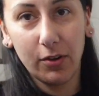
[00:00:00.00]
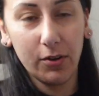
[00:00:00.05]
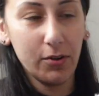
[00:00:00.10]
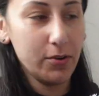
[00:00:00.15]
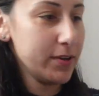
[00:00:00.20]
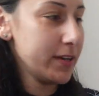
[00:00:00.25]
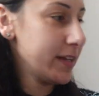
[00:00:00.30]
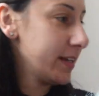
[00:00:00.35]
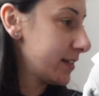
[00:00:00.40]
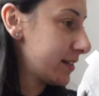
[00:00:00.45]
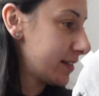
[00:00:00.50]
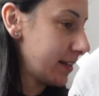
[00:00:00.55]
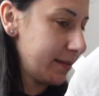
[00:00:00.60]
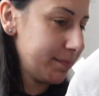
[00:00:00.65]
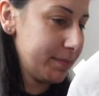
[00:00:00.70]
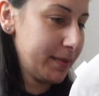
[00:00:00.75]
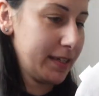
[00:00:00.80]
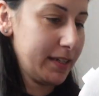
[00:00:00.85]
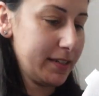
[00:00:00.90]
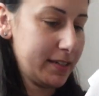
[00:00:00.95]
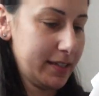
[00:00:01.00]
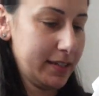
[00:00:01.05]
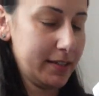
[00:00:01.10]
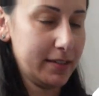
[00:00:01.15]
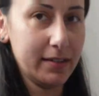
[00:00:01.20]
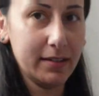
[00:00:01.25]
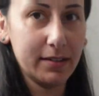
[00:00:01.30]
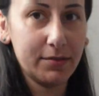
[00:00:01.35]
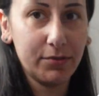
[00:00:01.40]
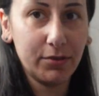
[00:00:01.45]
who needs that many
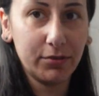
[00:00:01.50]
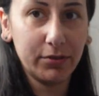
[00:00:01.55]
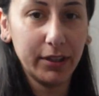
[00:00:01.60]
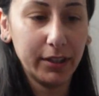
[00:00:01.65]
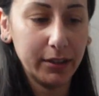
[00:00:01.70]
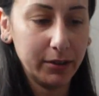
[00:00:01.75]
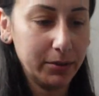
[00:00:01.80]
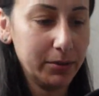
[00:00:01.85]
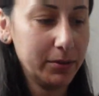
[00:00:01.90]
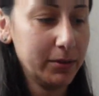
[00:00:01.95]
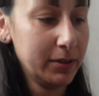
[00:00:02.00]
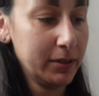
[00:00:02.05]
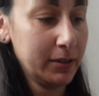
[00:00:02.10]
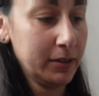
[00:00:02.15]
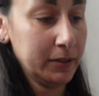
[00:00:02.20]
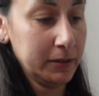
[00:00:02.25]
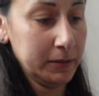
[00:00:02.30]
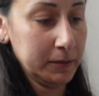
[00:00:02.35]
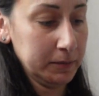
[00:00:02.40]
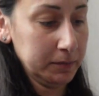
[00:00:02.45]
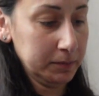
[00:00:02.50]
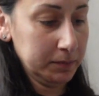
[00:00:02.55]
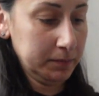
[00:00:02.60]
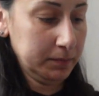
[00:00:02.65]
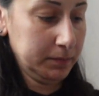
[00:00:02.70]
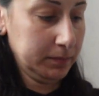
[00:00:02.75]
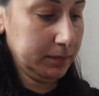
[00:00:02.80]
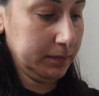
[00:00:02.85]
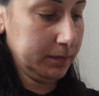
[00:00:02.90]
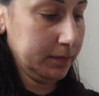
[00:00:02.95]
teddies Ew. for real?
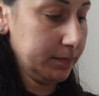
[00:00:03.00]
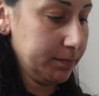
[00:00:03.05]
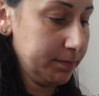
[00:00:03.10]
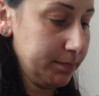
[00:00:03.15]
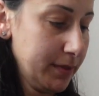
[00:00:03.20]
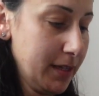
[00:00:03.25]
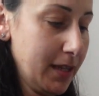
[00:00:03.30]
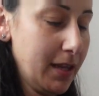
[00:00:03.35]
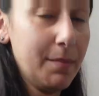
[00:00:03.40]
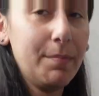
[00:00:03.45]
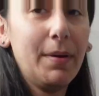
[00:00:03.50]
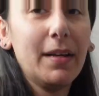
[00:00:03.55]
Ew.